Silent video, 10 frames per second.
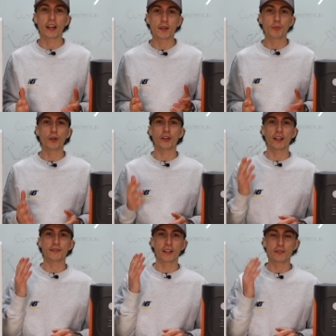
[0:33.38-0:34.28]
at any point you
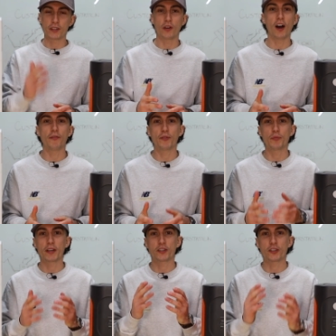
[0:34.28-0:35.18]
guys find this video helpful,
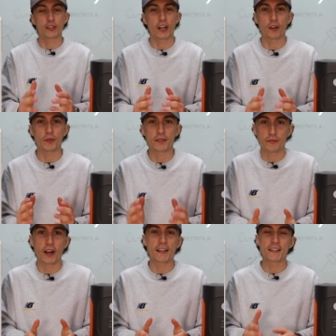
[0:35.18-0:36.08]
make sure you share it with some
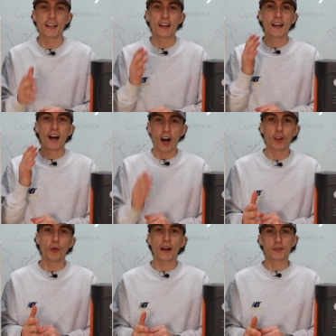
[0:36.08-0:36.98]
friends.
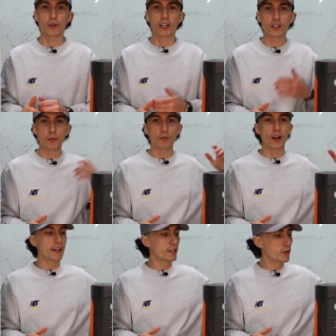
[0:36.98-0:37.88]
Otherwise, we're gonna jump
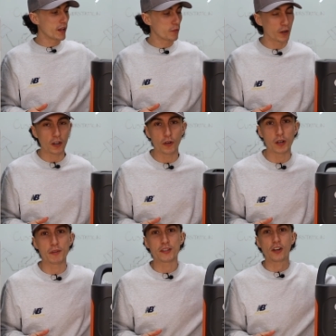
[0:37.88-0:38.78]
right into it and we are going to
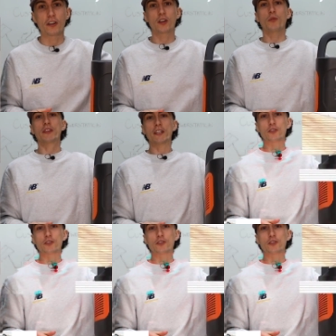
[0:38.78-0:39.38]
be starting with the